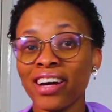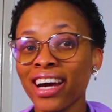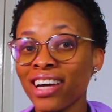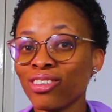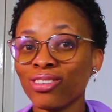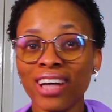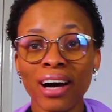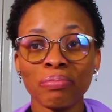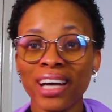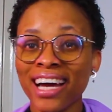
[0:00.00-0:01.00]
you could apply
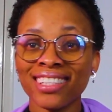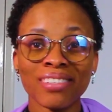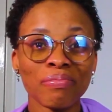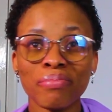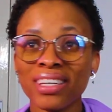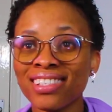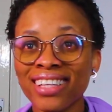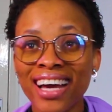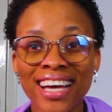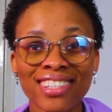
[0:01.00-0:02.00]
it in
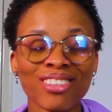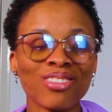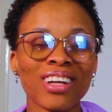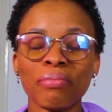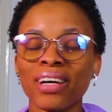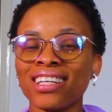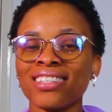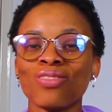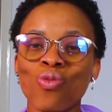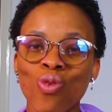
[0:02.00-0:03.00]
business, you could apply it in
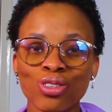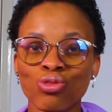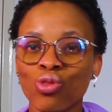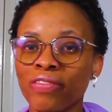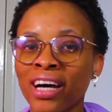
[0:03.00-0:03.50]
whatsoever,